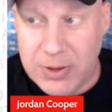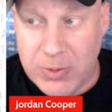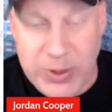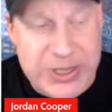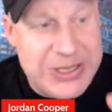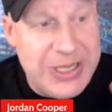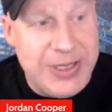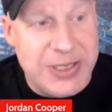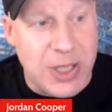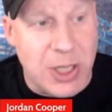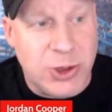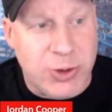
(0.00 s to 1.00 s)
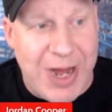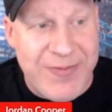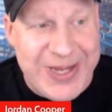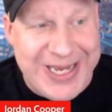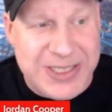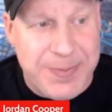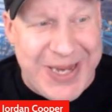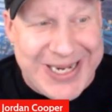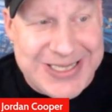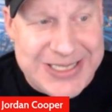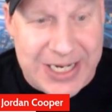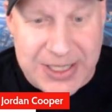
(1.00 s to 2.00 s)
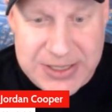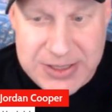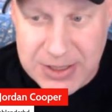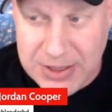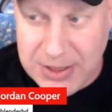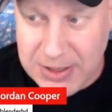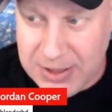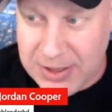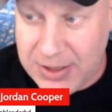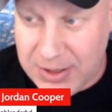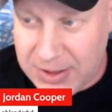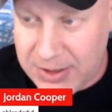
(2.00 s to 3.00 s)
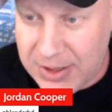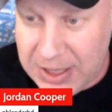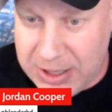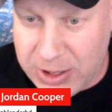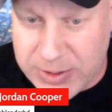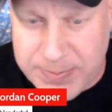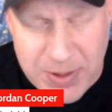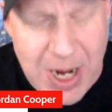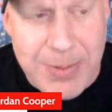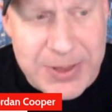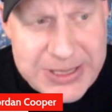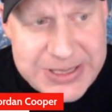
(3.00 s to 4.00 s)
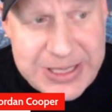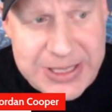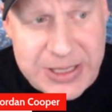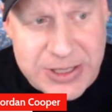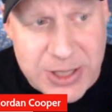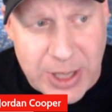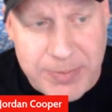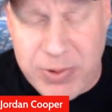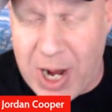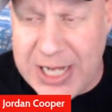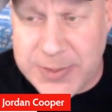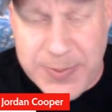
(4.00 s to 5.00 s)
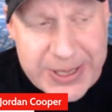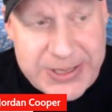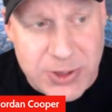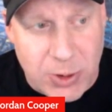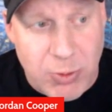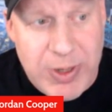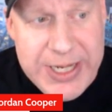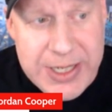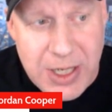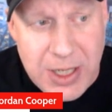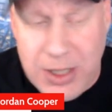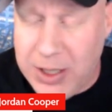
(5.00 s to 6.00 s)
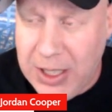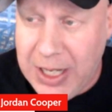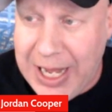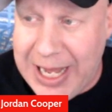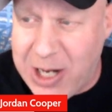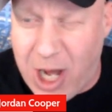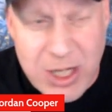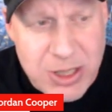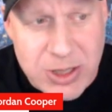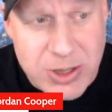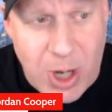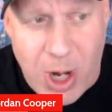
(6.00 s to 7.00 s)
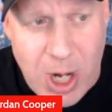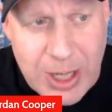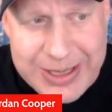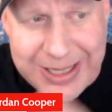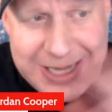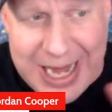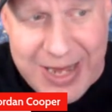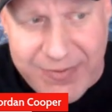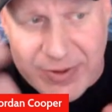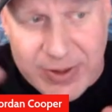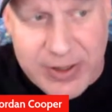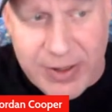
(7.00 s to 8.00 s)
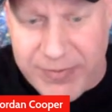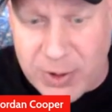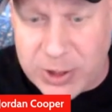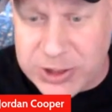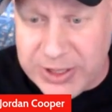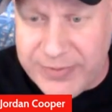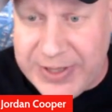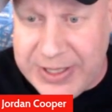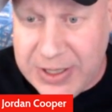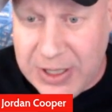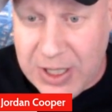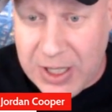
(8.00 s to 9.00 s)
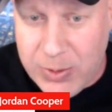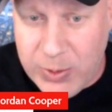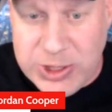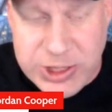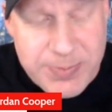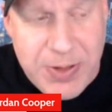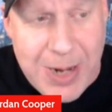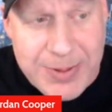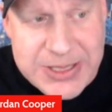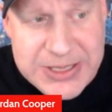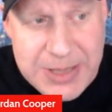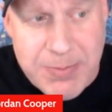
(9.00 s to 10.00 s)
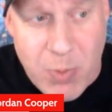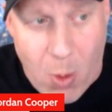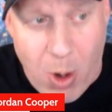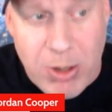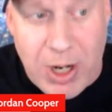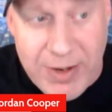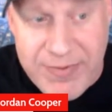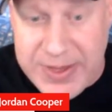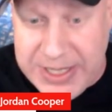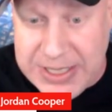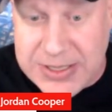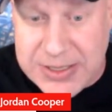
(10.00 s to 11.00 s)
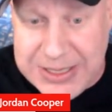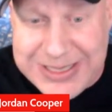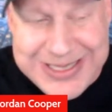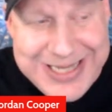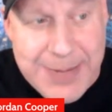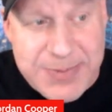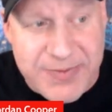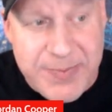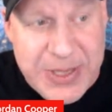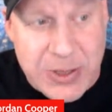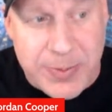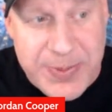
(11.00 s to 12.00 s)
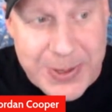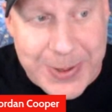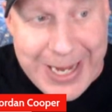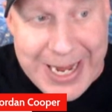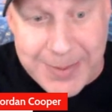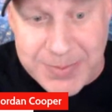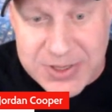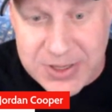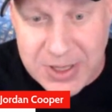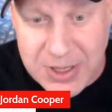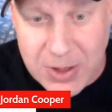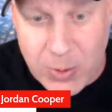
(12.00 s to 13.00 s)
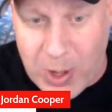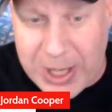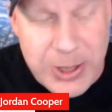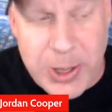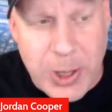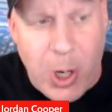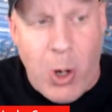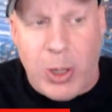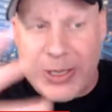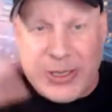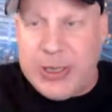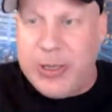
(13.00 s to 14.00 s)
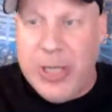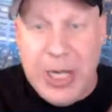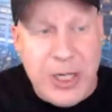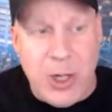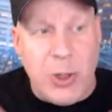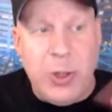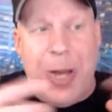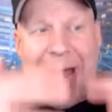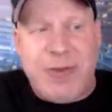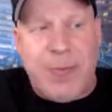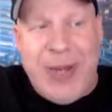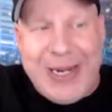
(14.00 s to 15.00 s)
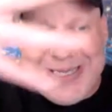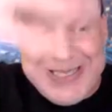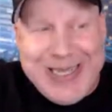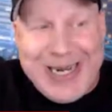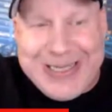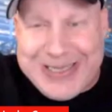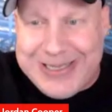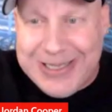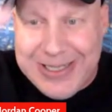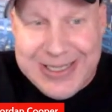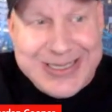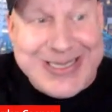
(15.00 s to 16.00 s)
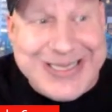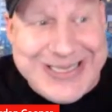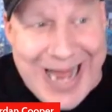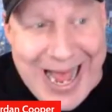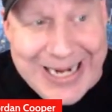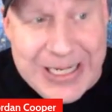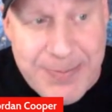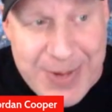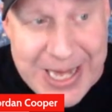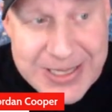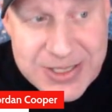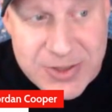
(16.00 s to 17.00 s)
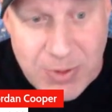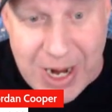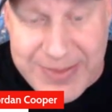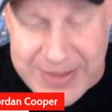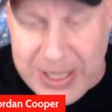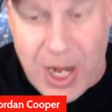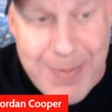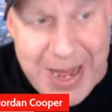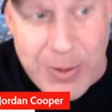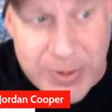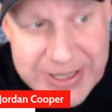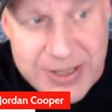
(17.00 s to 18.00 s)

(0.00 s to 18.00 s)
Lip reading: We see this on DraftKings Pick6. And you'll probably see this on Prize Picks Arena and Underdog. They'll have a version of it. We should probably see more of these types of peer-to-peer games where your goal is to, you have to pick 6 static bets, right? They come out with it